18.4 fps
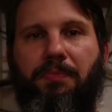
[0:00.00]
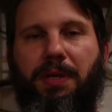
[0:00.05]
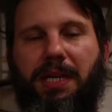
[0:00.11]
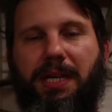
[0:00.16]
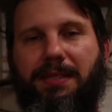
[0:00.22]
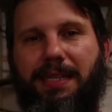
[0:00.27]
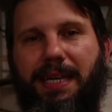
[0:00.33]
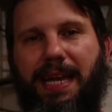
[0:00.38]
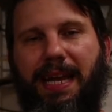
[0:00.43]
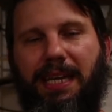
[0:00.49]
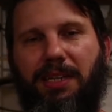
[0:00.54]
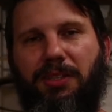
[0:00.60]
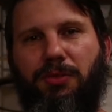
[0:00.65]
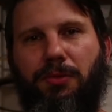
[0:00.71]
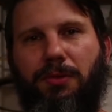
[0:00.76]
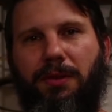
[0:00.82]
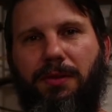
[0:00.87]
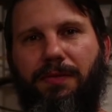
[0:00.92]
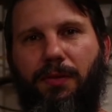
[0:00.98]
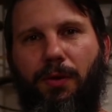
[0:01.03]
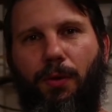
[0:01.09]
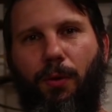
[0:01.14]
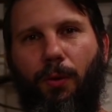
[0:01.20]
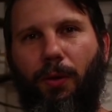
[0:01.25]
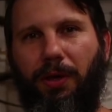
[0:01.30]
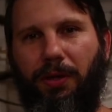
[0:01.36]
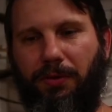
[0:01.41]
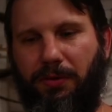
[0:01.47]
because any sort of
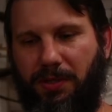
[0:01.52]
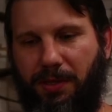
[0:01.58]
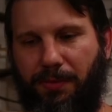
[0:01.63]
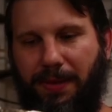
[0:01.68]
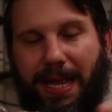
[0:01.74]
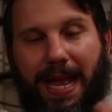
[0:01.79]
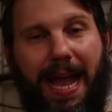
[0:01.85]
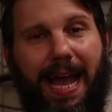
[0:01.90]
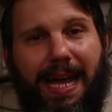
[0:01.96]
oils that we